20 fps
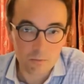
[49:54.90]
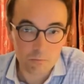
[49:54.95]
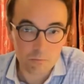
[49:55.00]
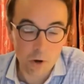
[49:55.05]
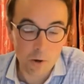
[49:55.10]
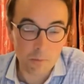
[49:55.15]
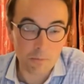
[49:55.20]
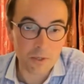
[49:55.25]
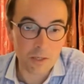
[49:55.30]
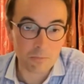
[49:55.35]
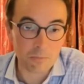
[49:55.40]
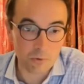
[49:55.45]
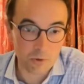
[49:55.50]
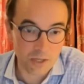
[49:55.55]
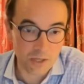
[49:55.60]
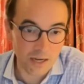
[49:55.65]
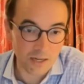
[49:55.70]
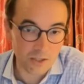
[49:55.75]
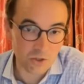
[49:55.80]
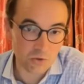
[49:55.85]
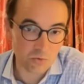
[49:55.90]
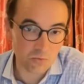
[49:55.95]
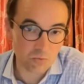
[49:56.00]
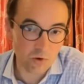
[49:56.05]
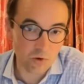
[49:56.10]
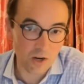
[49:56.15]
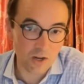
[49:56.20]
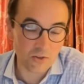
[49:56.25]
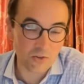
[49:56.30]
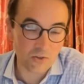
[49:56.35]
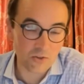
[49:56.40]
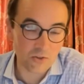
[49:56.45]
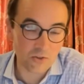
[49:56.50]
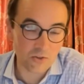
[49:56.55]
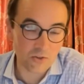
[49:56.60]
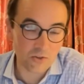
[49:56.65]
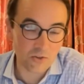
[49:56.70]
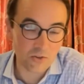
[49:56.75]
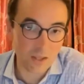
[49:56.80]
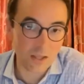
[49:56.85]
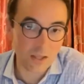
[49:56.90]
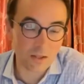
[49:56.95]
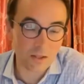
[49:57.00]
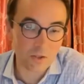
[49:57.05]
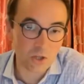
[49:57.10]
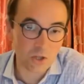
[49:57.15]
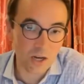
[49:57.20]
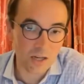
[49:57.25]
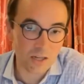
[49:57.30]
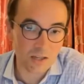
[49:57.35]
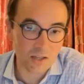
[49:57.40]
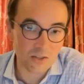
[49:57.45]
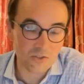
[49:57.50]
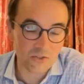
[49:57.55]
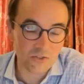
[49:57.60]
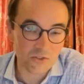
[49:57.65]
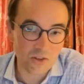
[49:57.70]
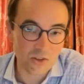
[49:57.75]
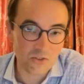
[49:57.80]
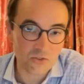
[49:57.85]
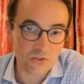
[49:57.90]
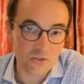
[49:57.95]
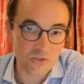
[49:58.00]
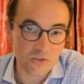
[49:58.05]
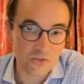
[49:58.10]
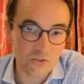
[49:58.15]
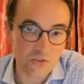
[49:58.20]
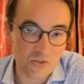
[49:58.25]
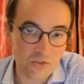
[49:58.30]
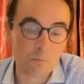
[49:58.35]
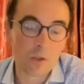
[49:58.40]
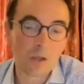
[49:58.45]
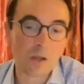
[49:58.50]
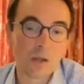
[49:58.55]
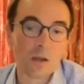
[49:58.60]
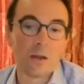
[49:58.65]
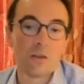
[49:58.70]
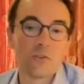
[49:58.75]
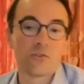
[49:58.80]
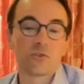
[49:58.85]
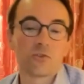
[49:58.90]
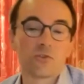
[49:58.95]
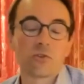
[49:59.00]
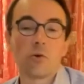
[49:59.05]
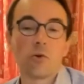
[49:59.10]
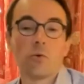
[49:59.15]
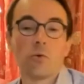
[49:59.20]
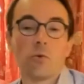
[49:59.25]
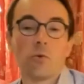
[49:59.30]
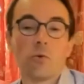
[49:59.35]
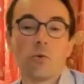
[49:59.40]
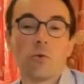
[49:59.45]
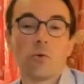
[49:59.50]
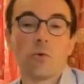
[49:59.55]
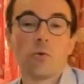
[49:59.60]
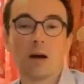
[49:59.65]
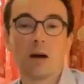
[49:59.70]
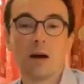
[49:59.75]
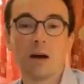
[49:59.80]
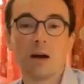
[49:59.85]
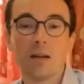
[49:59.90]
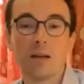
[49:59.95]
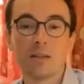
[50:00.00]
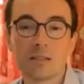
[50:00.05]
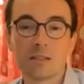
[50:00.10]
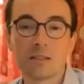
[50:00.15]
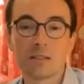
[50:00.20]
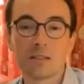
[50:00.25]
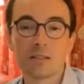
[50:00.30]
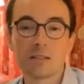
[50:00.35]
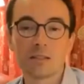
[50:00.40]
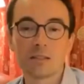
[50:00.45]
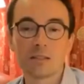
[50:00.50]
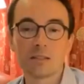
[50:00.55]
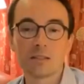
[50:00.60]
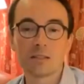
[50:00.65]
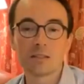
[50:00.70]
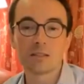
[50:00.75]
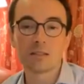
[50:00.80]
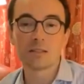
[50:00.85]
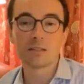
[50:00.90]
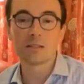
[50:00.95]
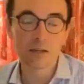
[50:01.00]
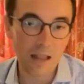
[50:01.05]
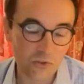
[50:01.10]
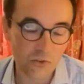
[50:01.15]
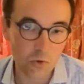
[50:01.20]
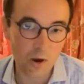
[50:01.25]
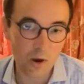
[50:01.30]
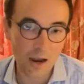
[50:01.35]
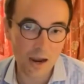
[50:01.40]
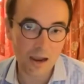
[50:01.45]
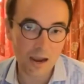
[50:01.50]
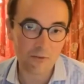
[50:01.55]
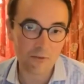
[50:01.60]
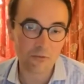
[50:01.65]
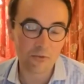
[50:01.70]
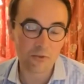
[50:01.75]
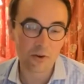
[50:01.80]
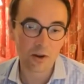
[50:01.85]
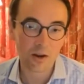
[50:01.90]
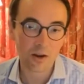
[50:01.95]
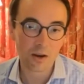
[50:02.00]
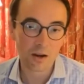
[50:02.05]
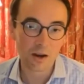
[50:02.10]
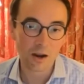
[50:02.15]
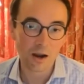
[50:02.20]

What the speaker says: property protection rights within the Chinese system. And so until and unless you